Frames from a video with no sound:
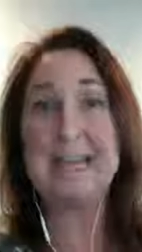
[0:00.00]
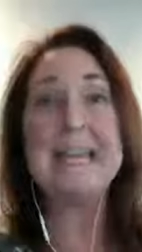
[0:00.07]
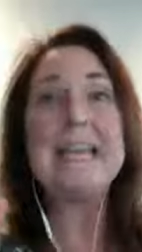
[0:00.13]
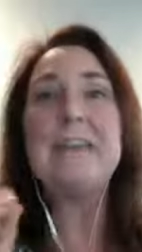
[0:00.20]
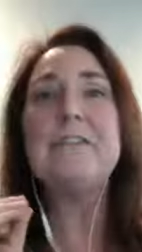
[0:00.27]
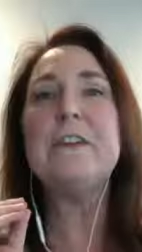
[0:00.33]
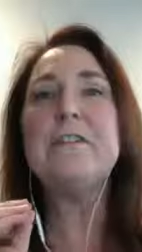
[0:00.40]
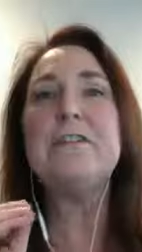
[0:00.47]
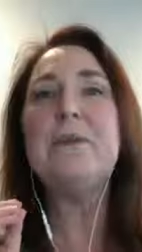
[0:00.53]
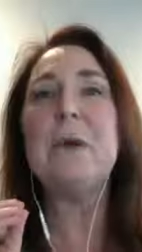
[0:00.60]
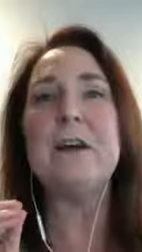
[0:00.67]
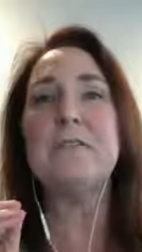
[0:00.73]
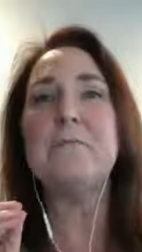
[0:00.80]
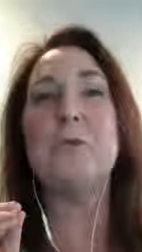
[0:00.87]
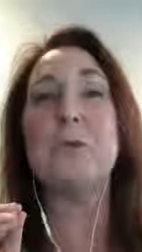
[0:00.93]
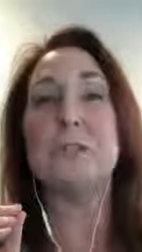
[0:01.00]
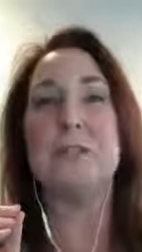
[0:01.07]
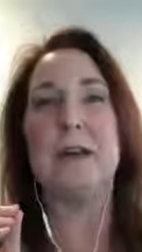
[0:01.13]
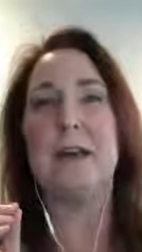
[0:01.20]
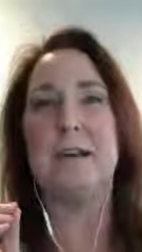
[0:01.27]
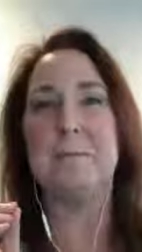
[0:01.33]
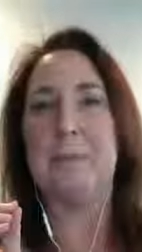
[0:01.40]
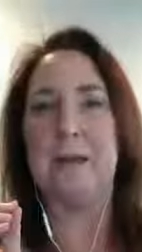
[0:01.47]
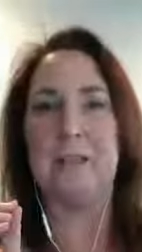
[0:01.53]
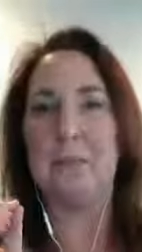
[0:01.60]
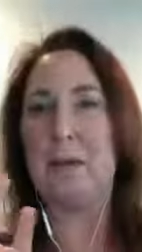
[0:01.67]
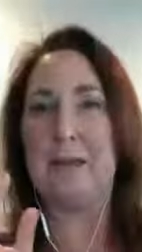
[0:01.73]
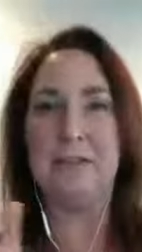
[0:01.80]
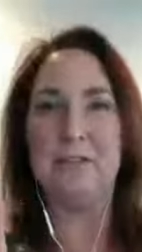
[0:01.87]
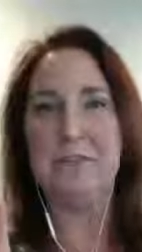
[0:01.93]
Even if you have more time, by the
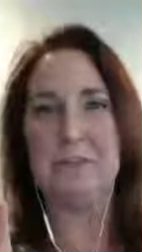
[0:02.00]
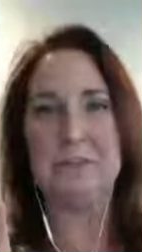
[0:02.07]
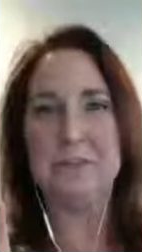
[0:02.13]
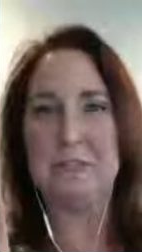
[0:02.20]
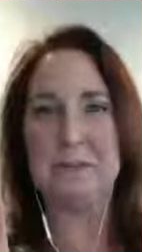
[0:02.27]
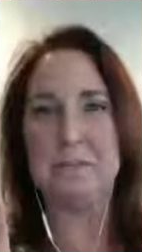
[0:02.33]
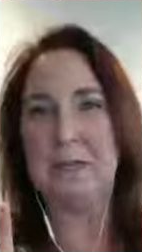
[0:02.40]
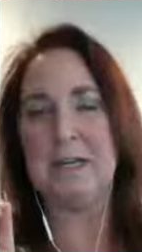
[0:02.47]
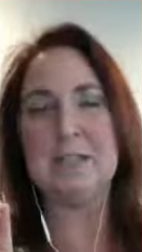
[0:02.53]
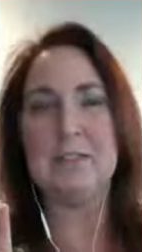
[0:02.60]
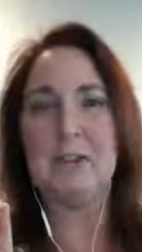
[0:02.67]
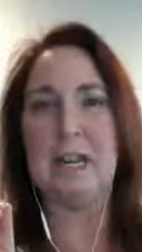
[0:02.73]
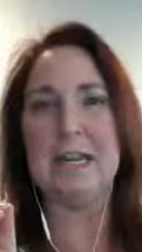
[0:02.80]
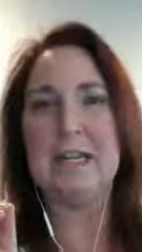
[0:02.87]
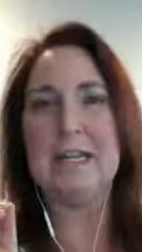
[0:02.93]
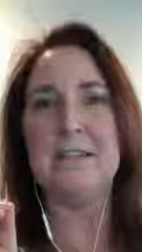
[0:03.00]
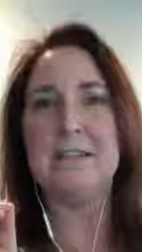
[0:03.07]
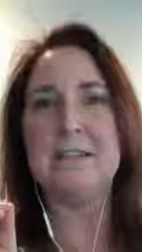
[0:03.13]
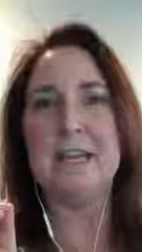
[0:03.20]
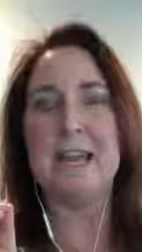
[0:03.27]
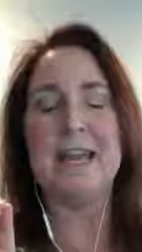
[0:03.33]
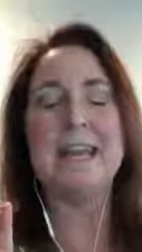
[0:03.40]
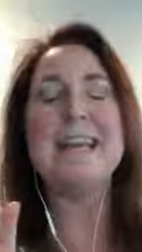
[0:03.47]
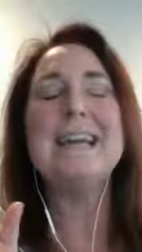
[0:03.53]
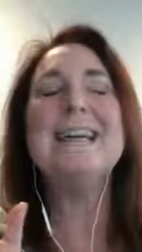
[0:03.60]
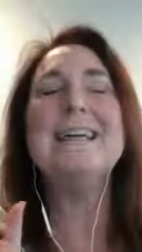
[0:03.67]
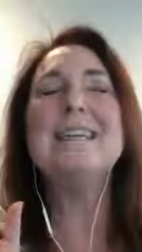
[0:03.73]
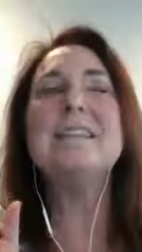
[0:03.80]
way, than 15 minutes on any given day,